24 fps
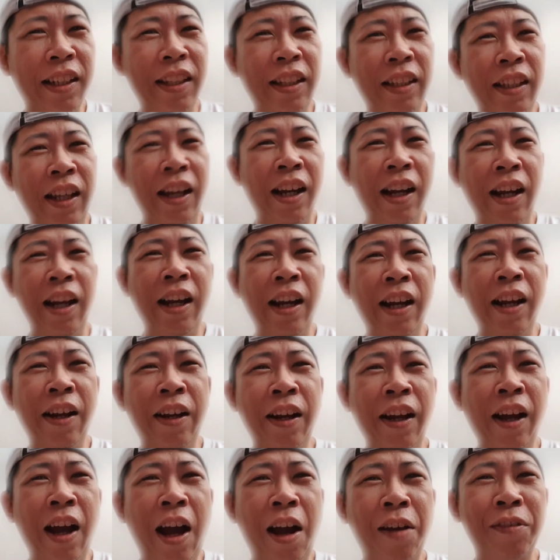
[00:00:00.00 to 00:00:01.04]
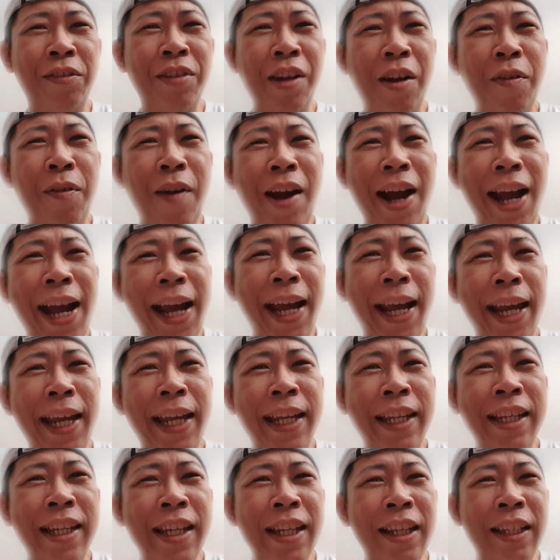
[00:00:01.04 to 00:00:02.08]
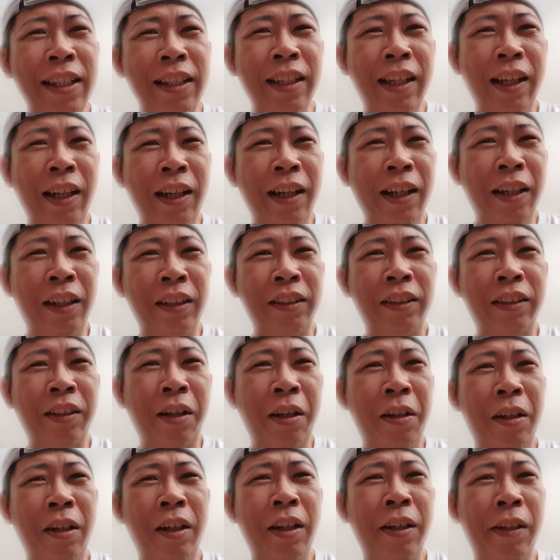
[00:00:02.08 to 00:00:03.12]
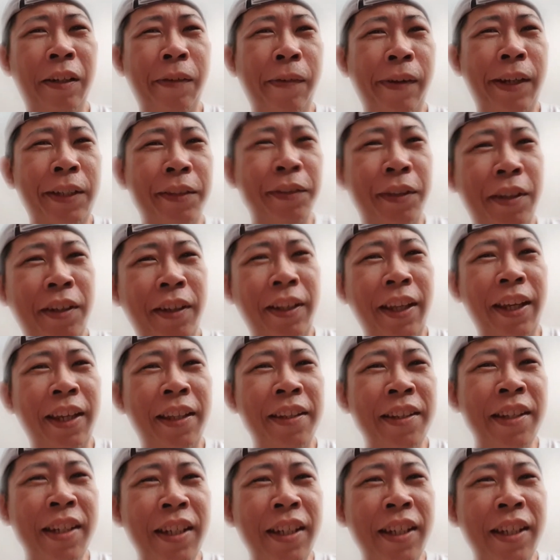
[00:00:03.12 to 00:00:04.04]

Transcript: the ultra wide, the uh, what do you call that?